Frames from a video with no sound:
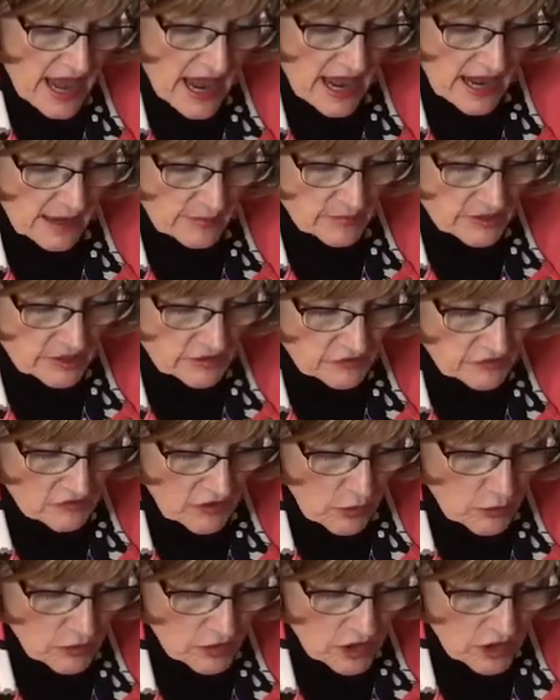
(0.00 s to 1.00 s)
and I'm going to
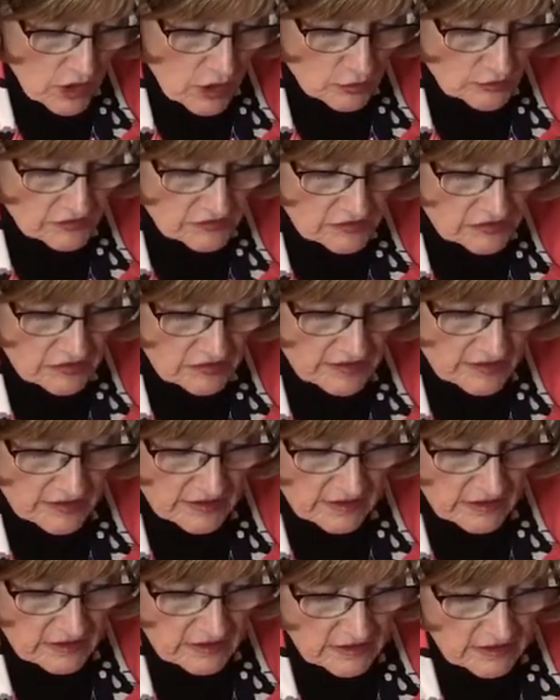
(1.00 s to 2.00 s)
sew close to
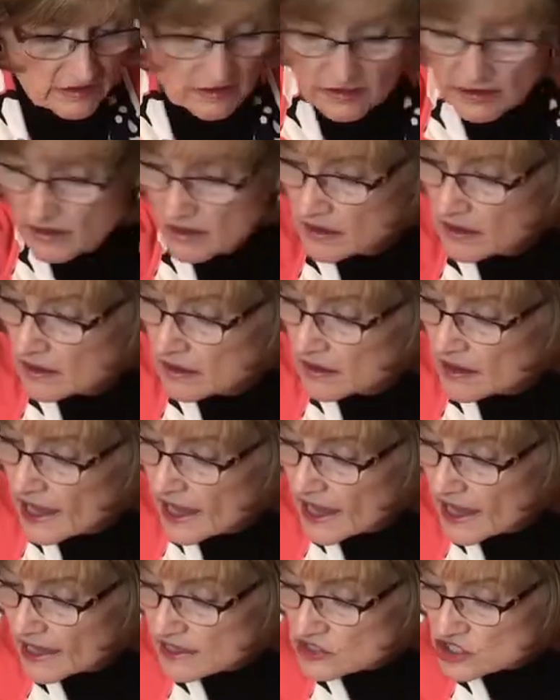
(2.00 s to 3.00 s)
the
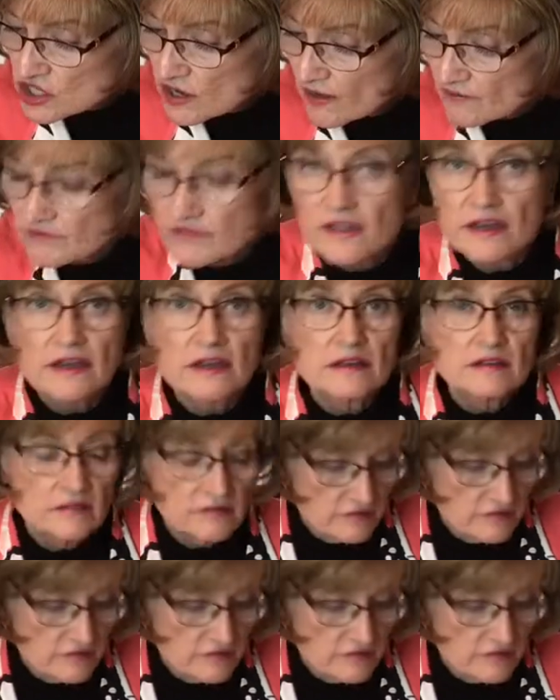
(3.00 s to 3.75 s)
edge of the